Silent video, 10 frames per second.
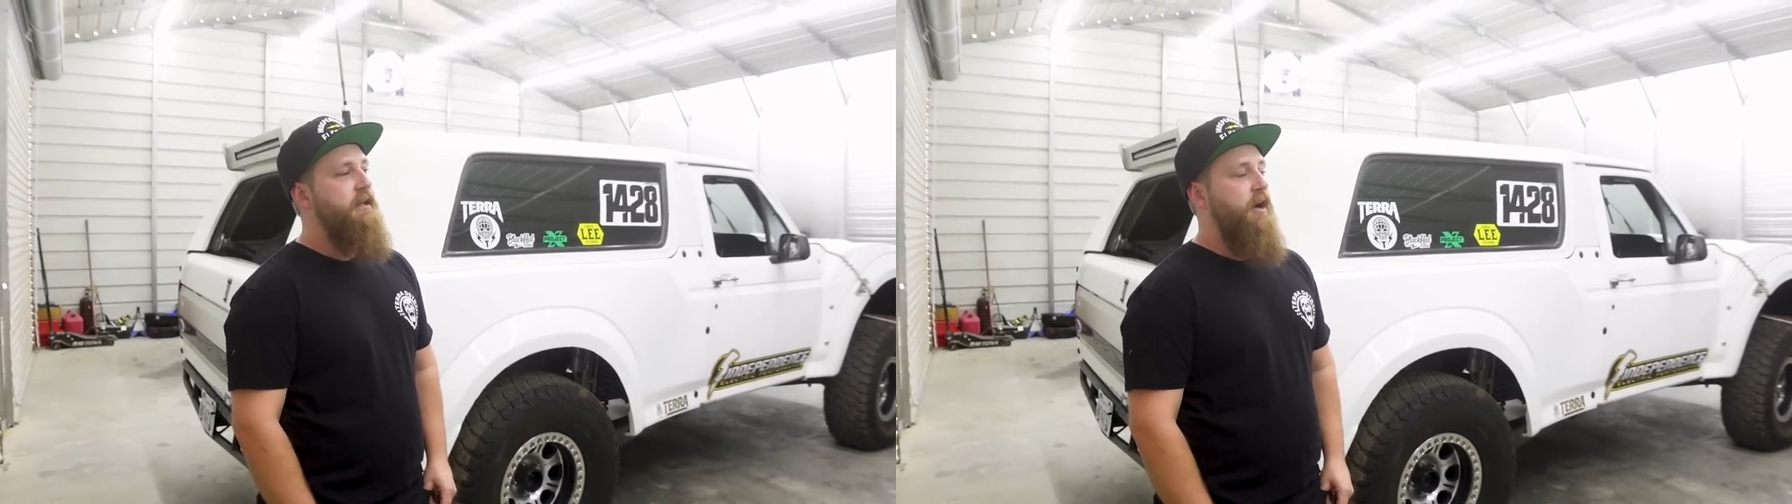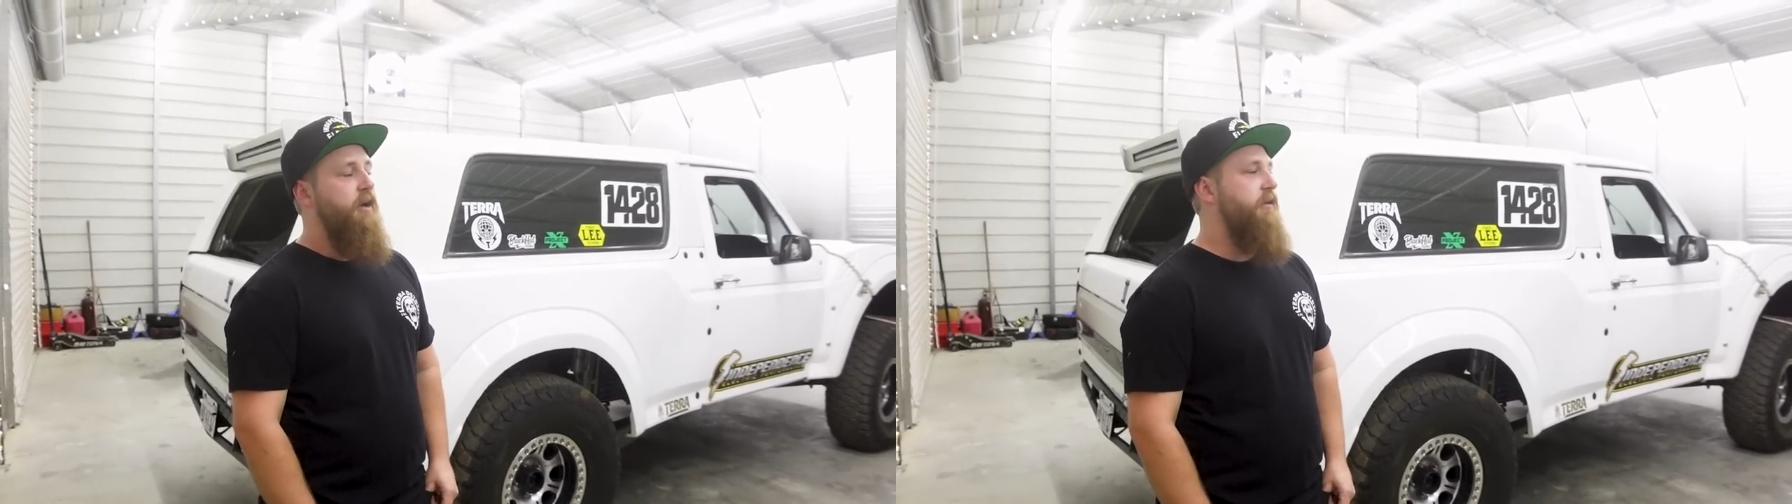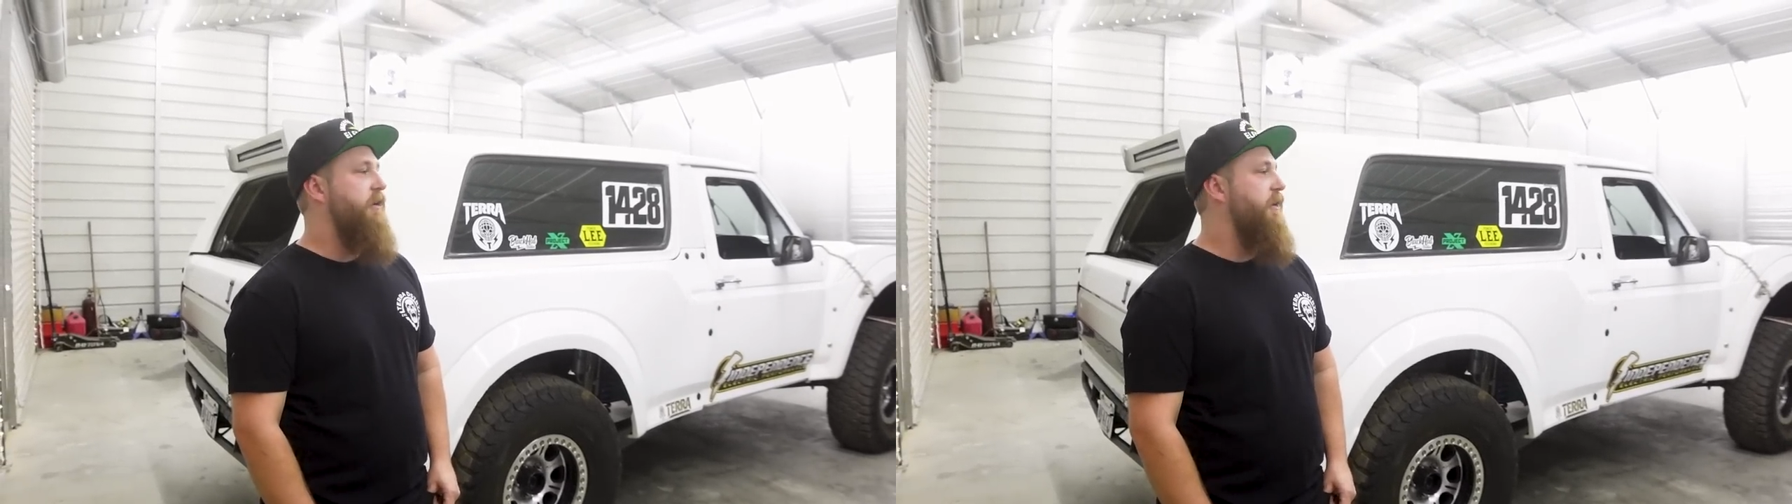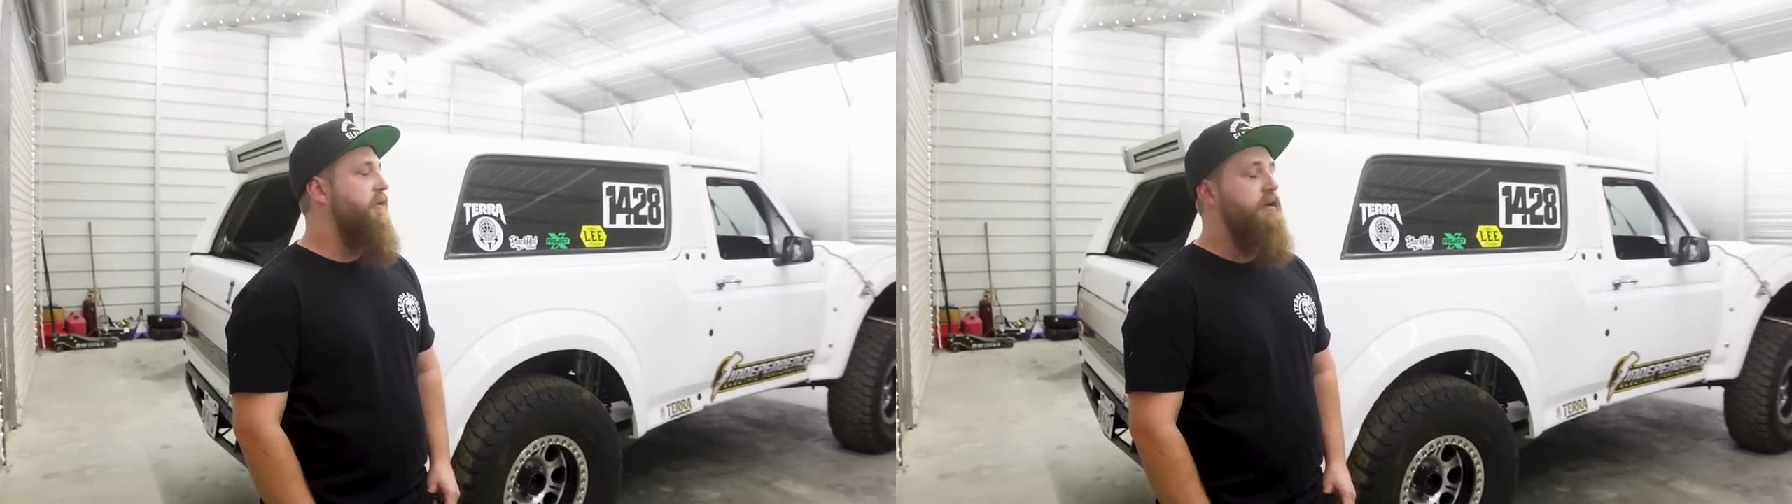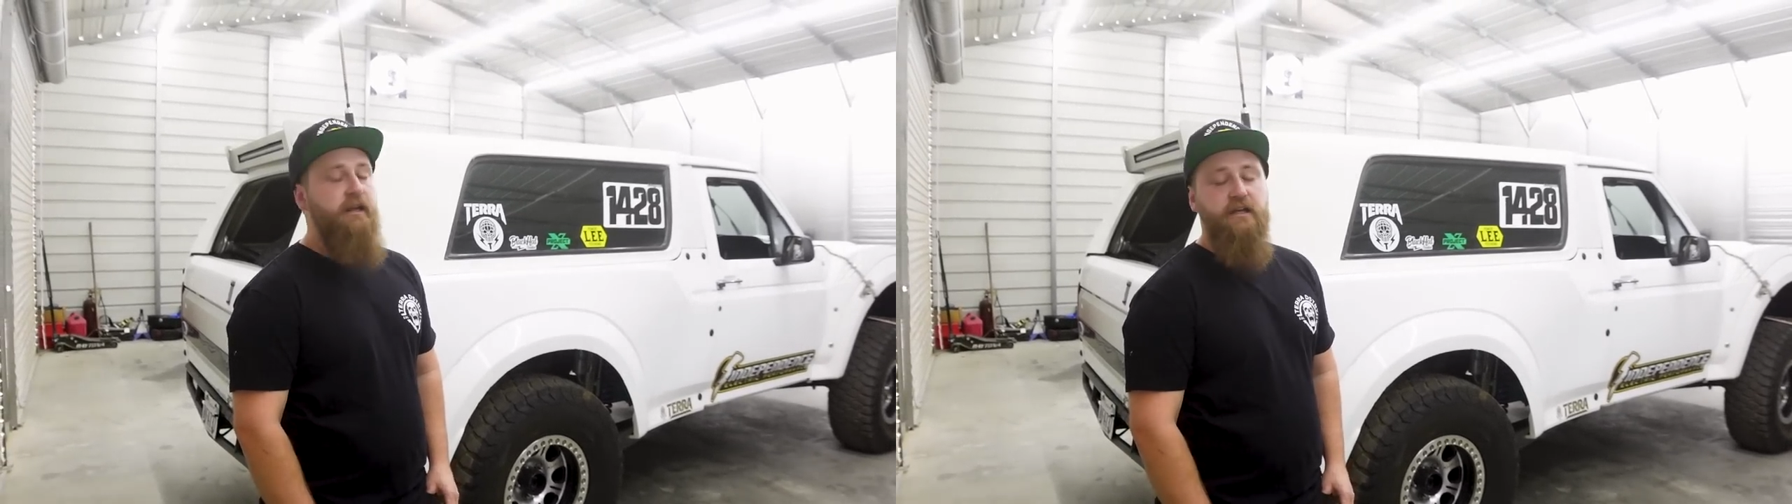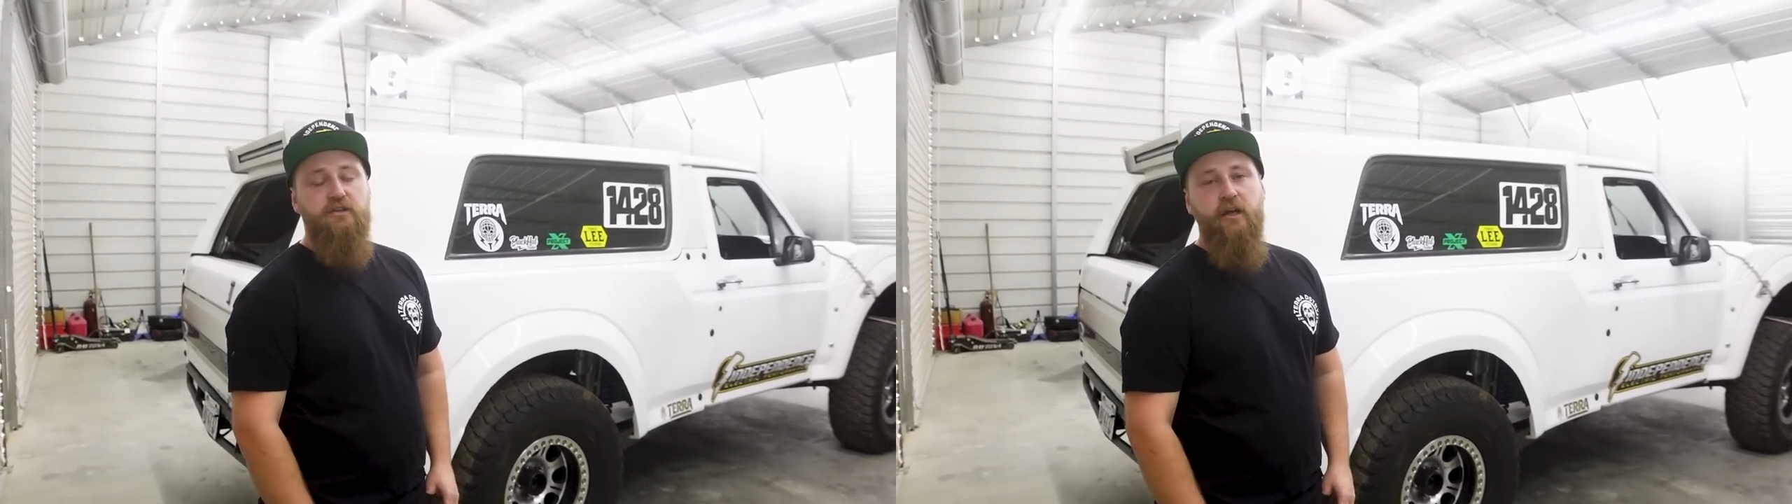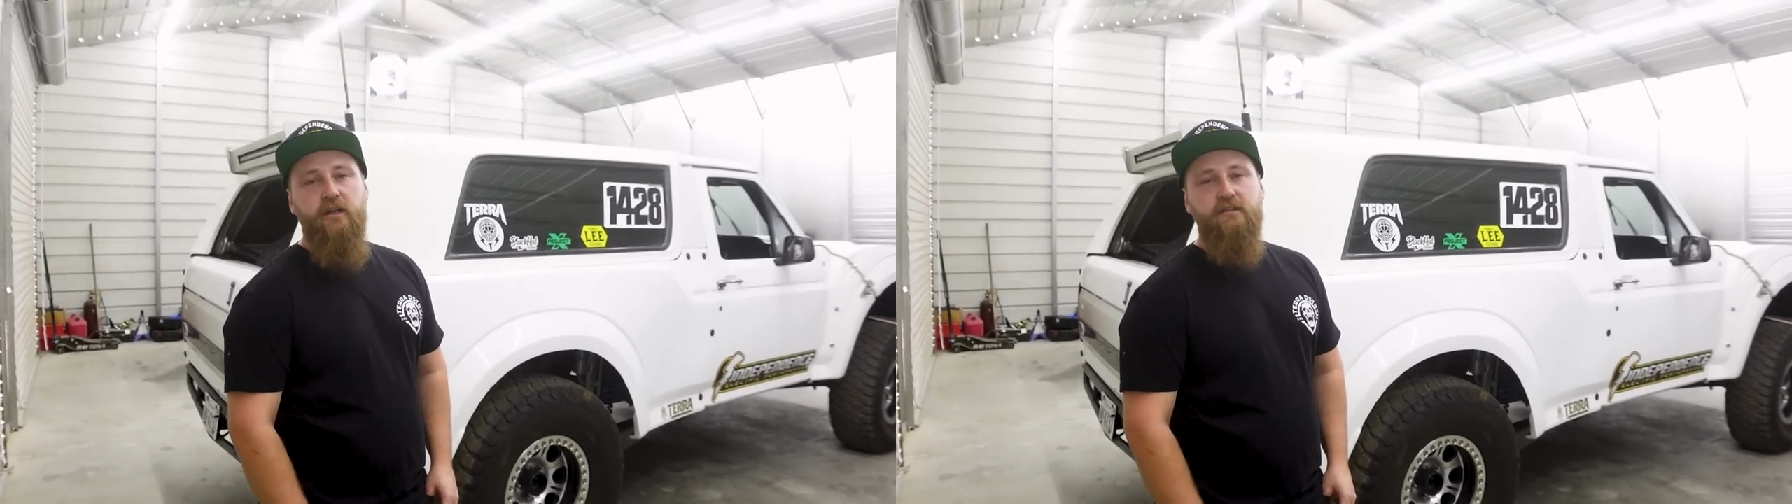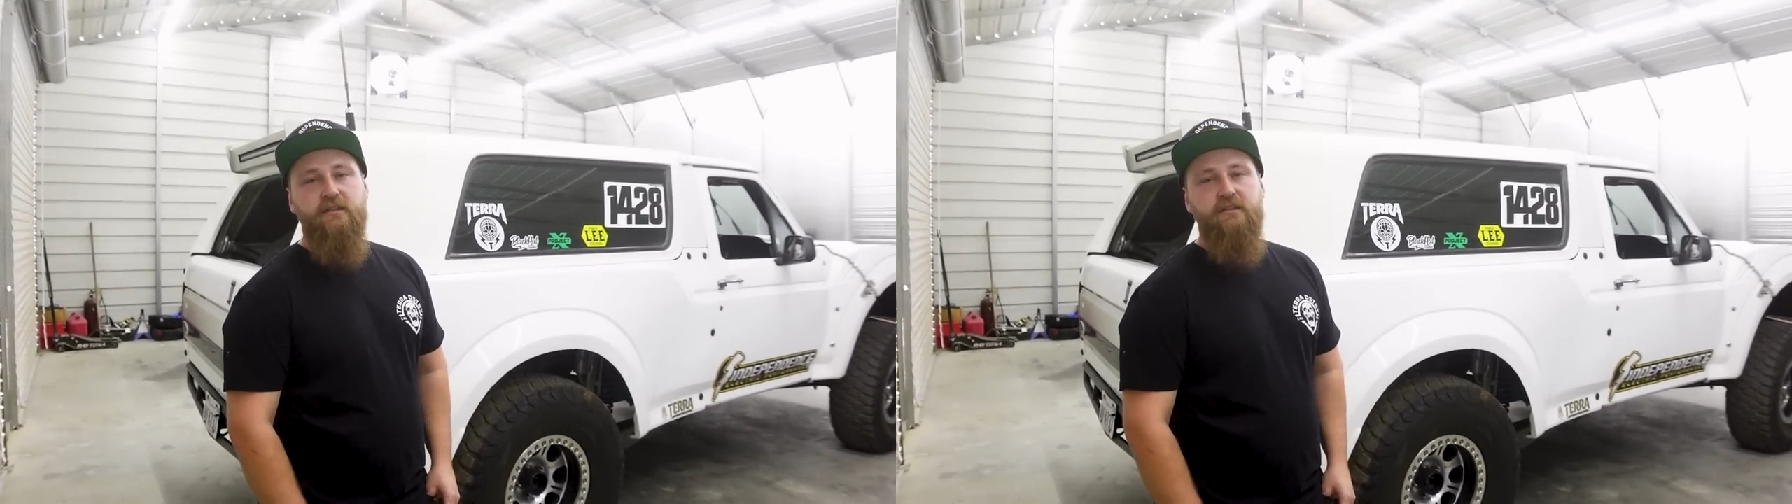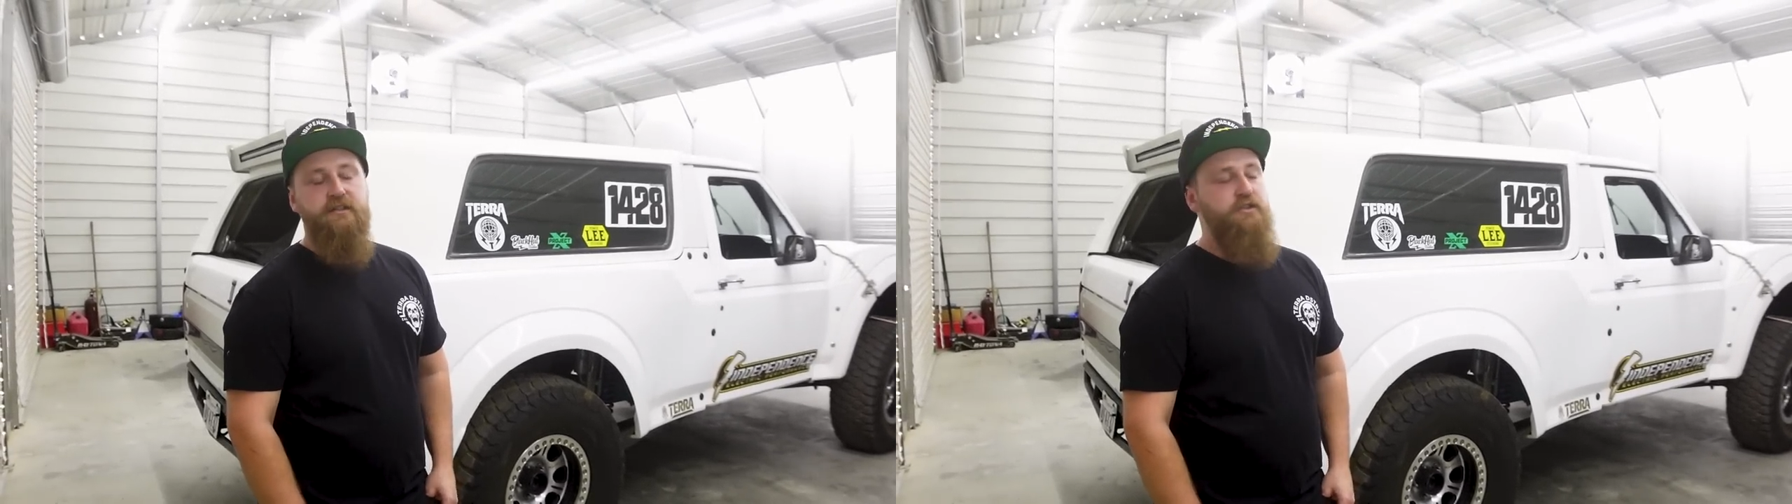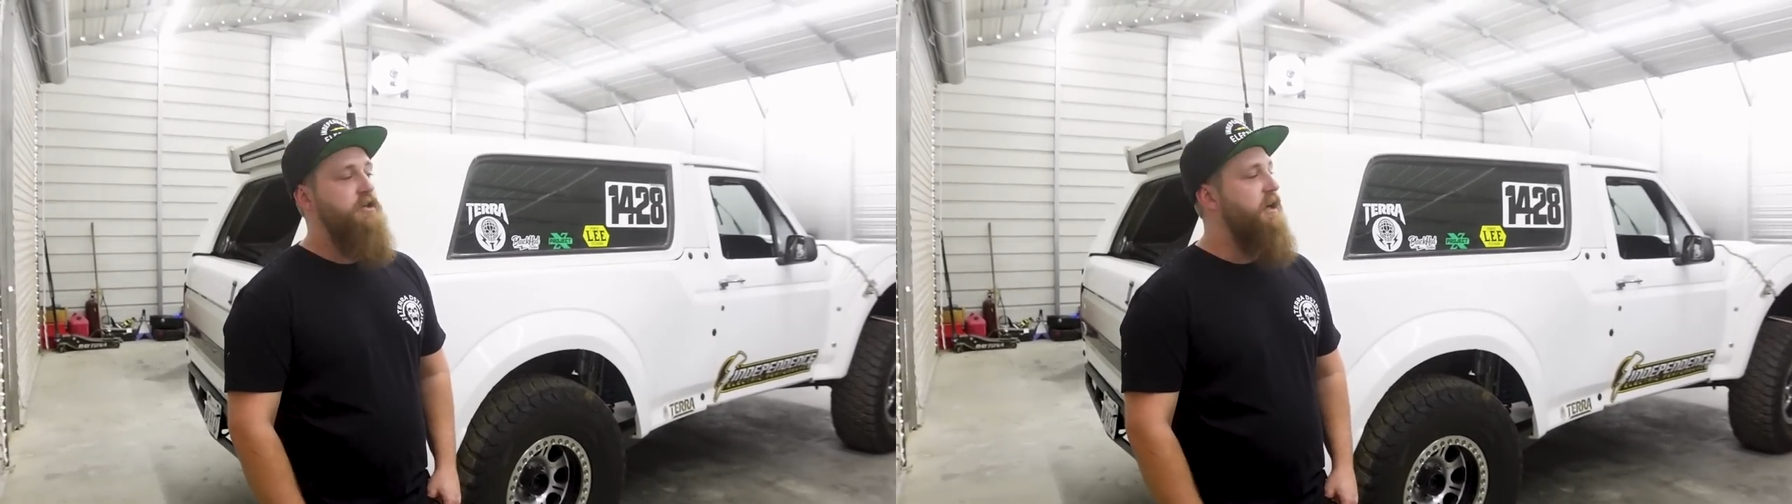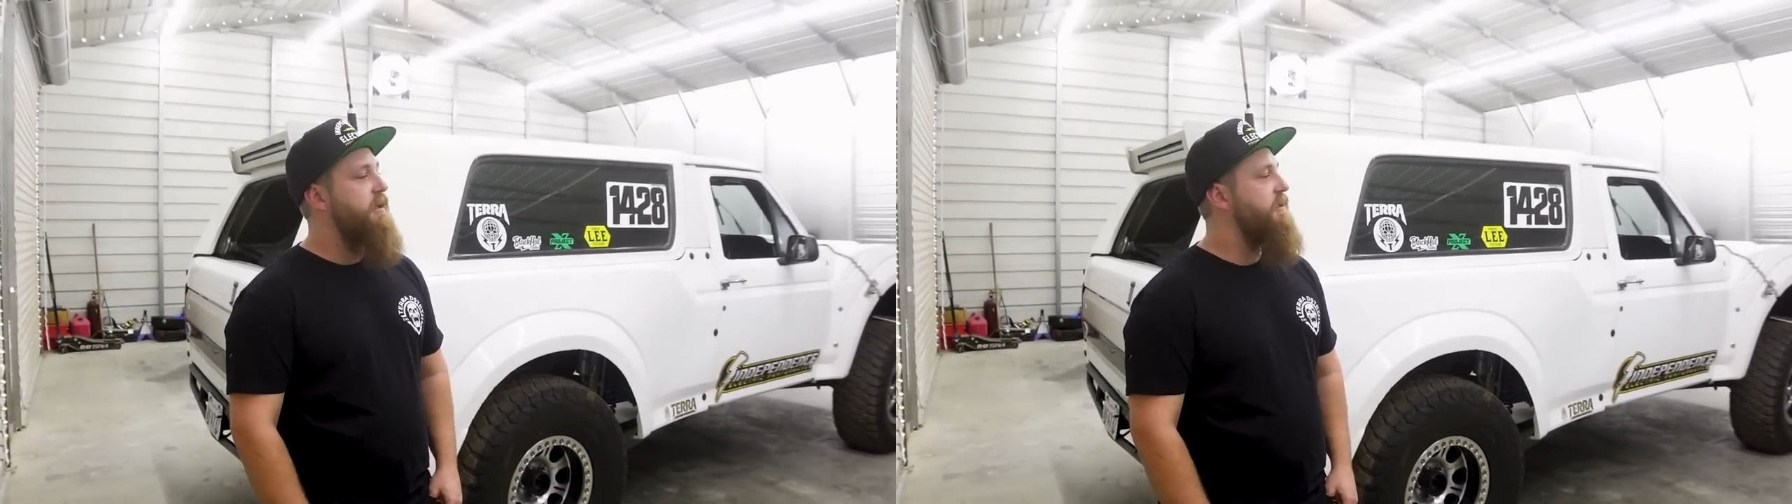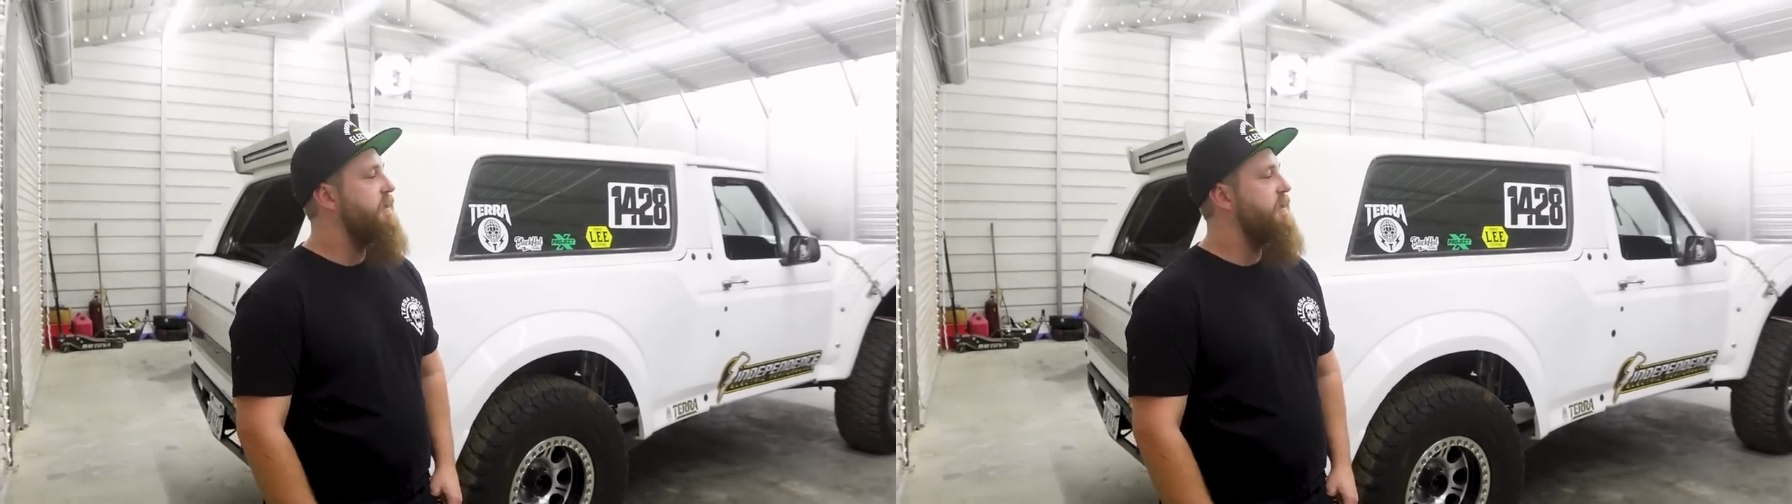all the other electronics that's in the truck.